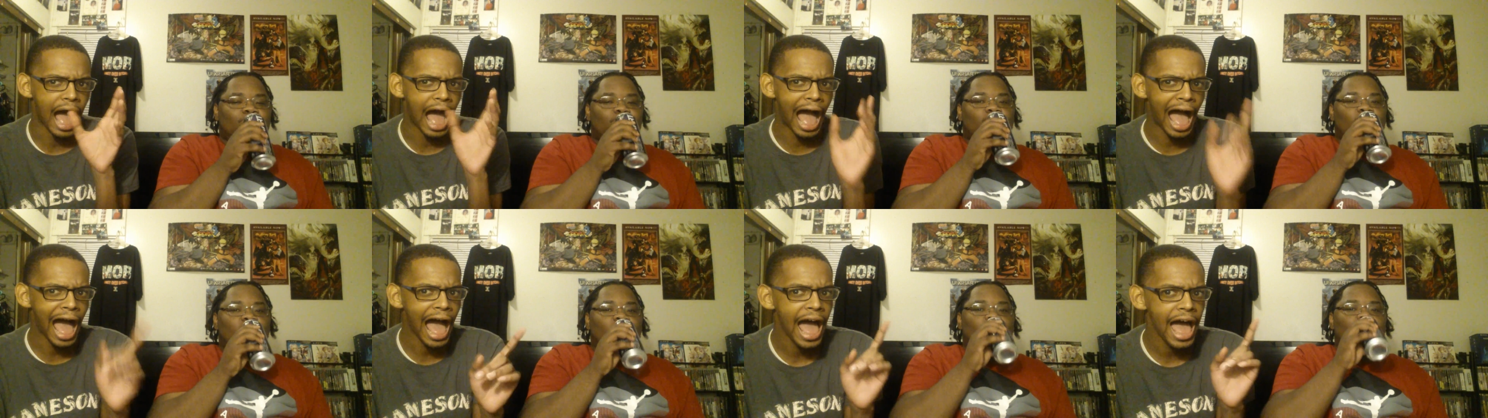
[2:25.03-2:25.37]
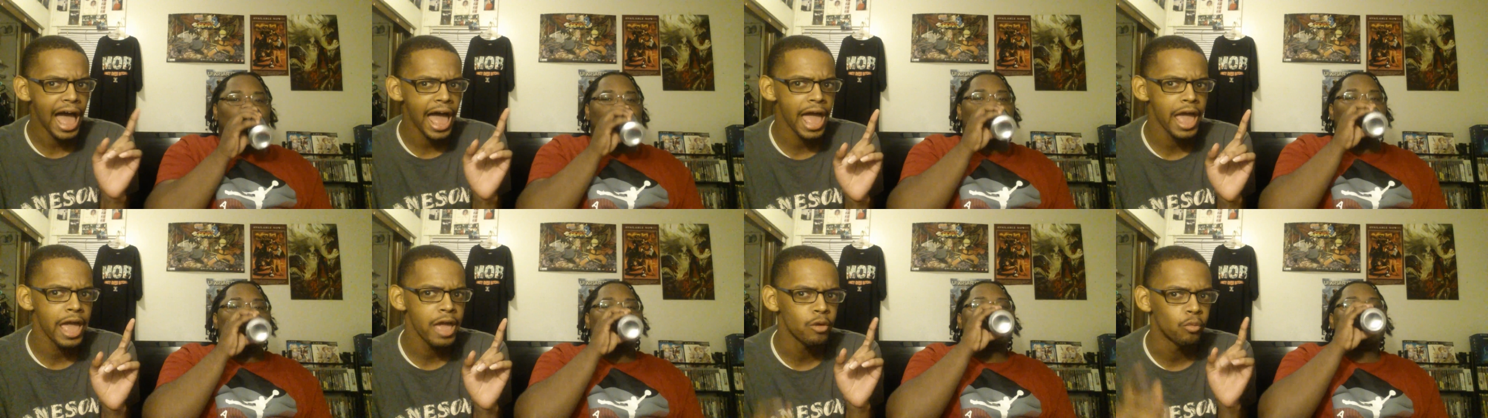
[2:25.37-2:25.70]

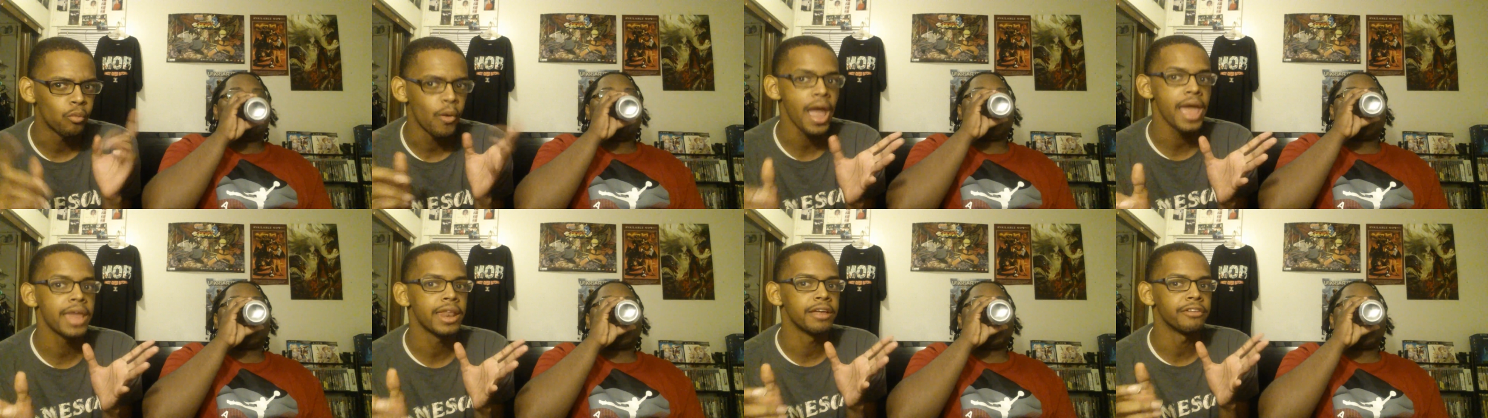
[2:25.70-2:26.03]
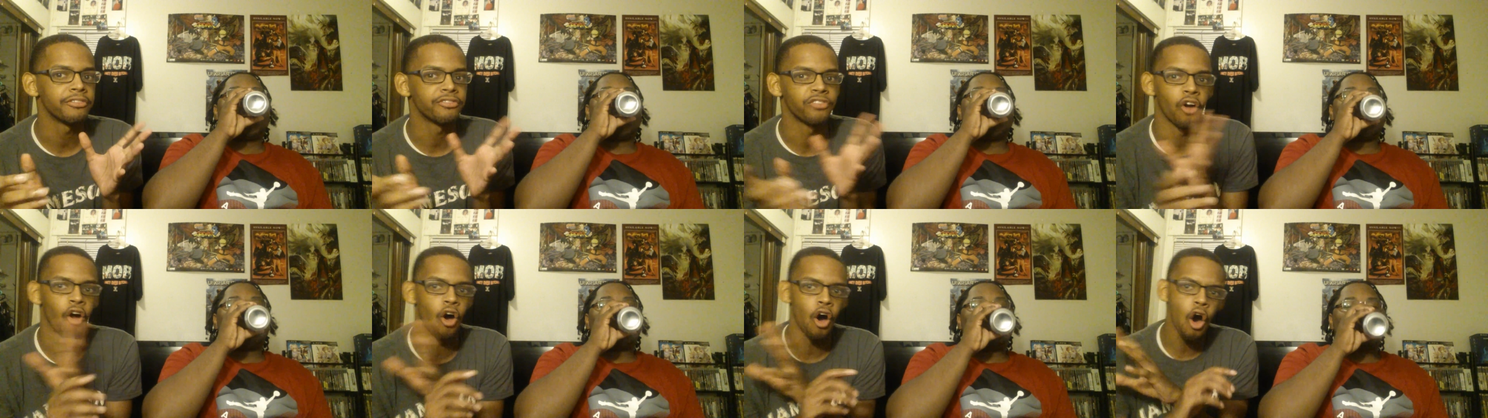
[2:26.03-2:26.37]
Speaker 1: I
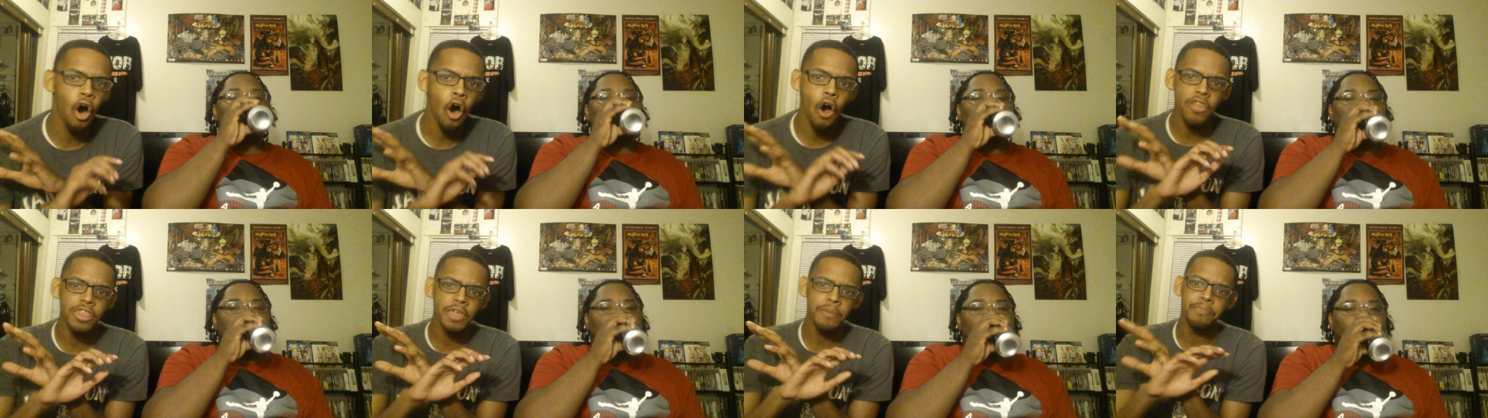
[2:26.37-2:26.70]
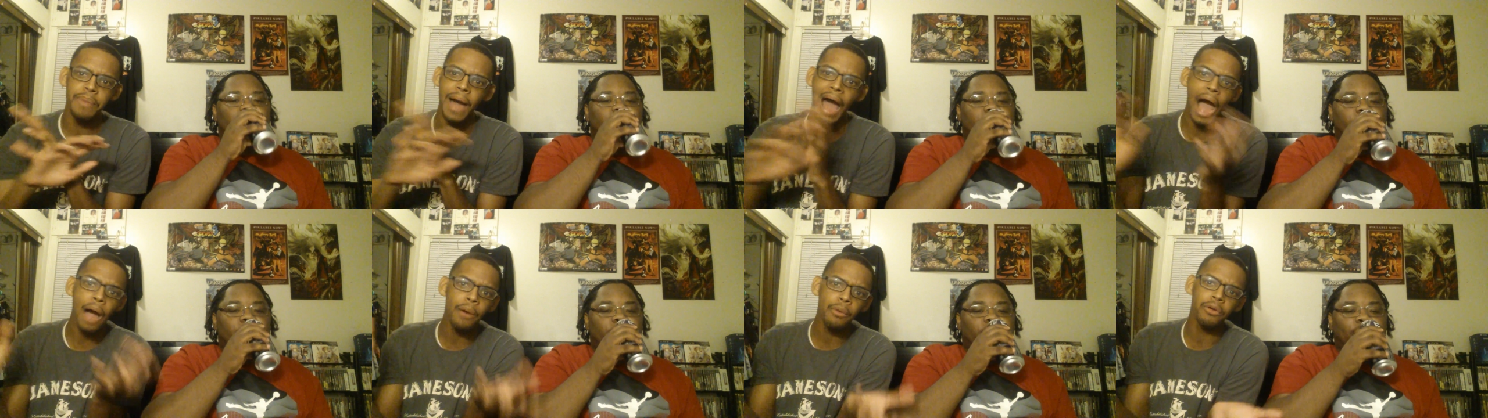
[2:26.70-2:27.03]
waited for all
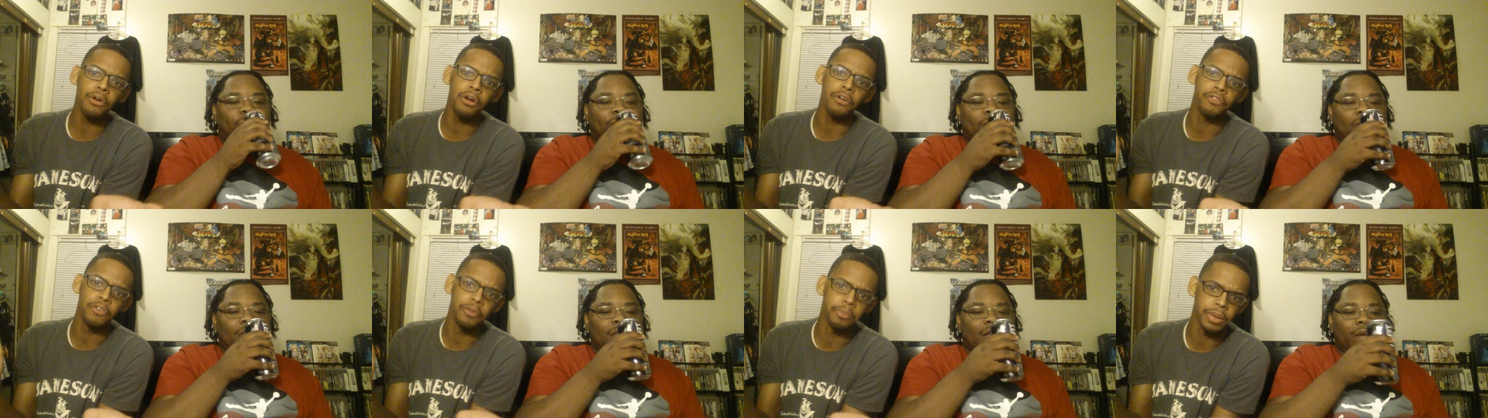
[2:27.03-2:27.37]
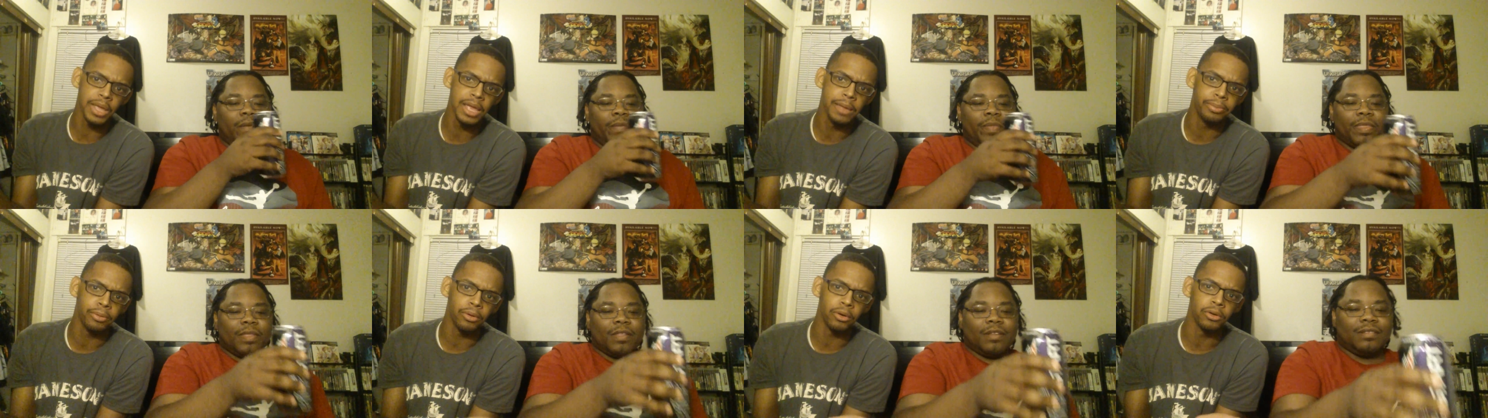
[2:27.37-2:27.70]
the
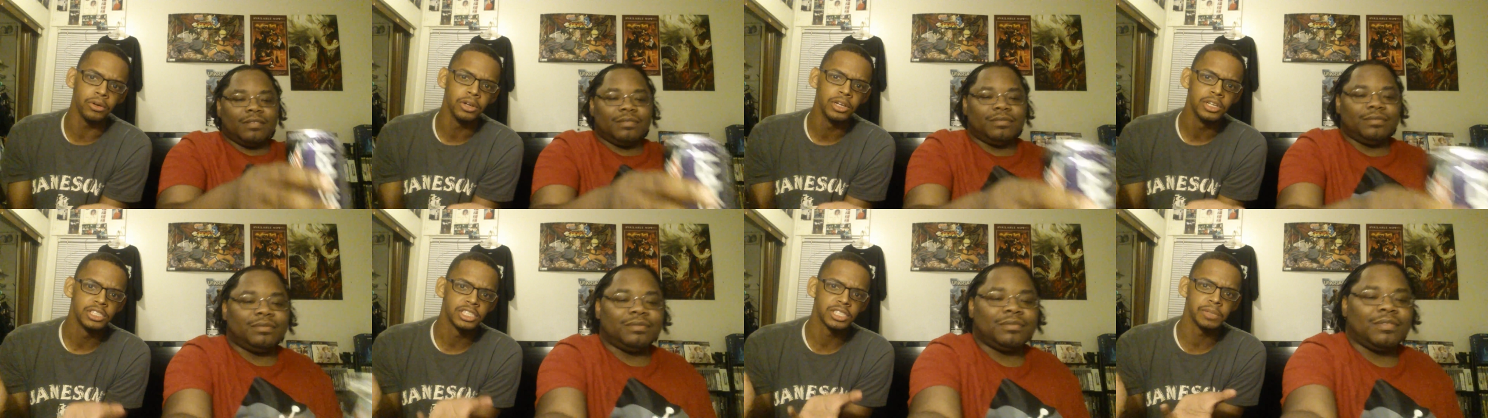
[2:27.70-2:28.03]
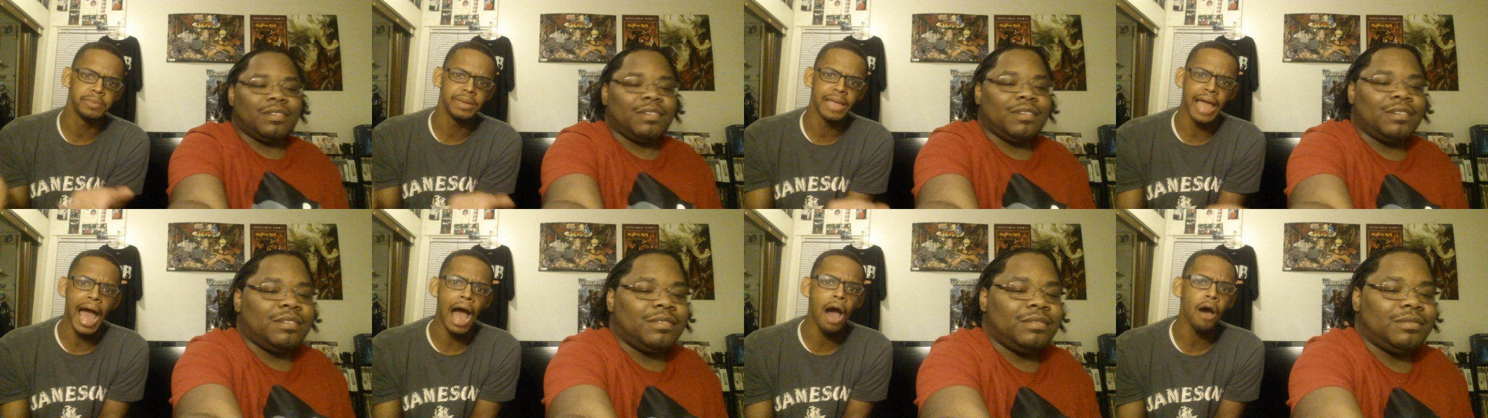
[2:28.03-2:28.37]
powerful people
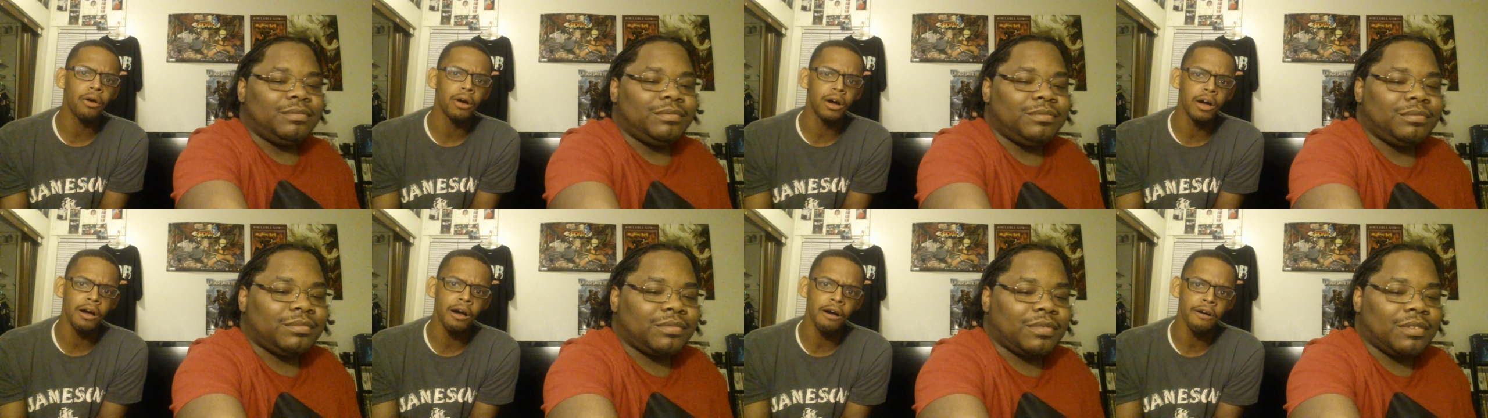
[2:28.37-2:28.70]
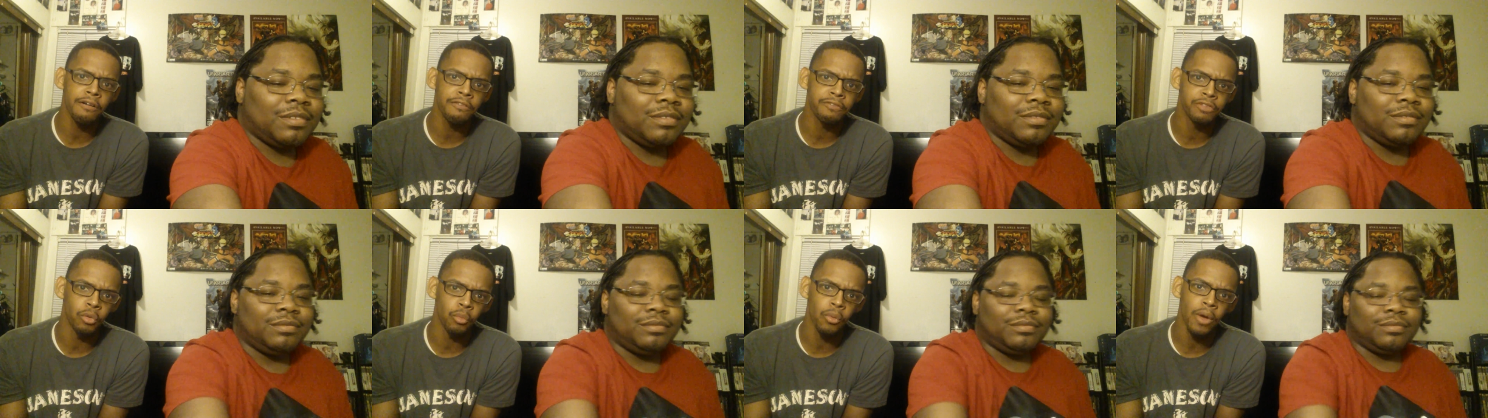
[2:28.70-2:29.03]
to be out
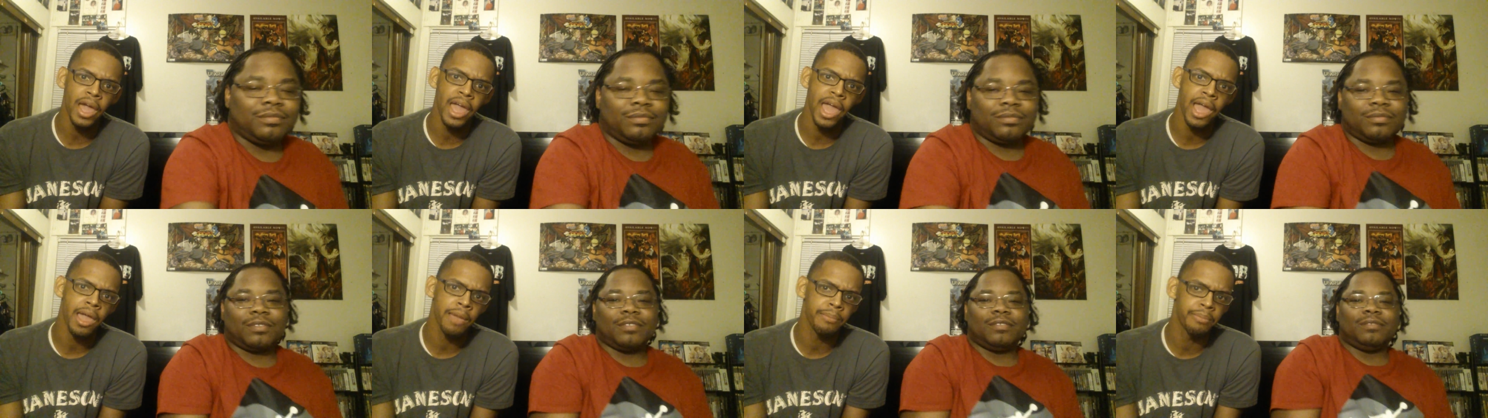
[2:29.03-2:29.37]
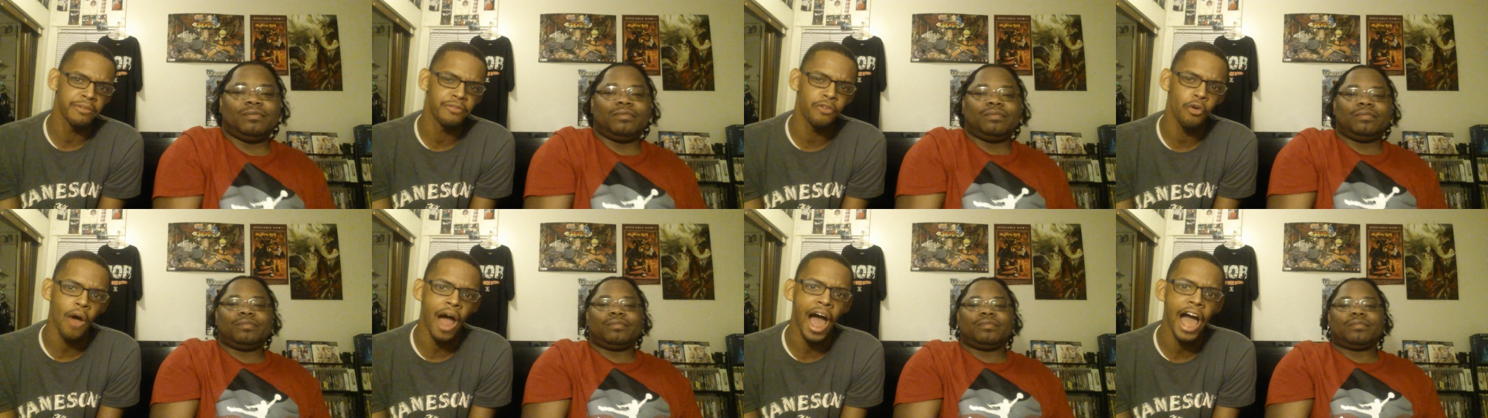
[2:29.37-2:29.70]
of the
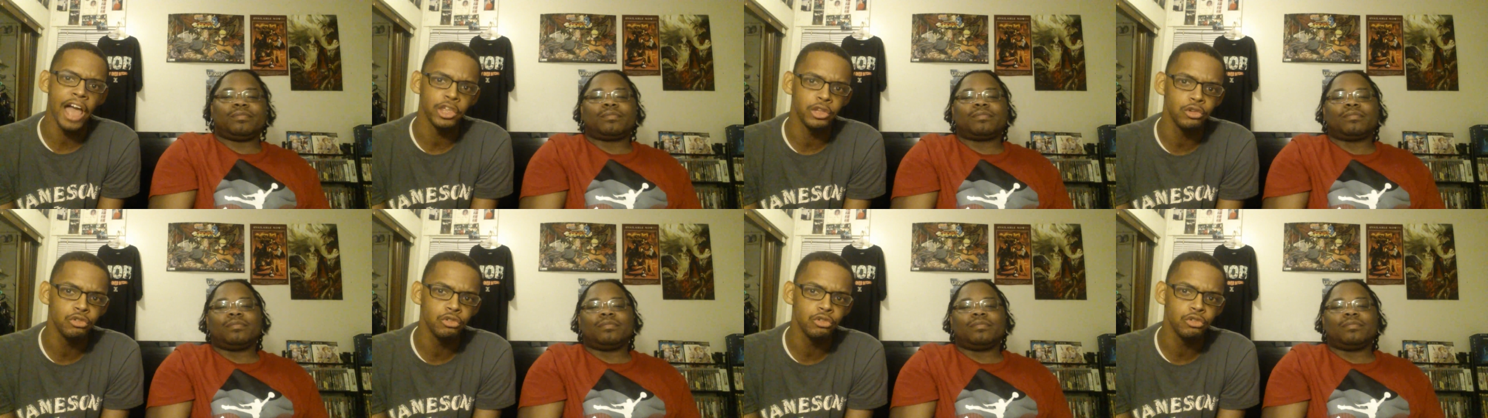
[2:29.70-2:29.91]
way before I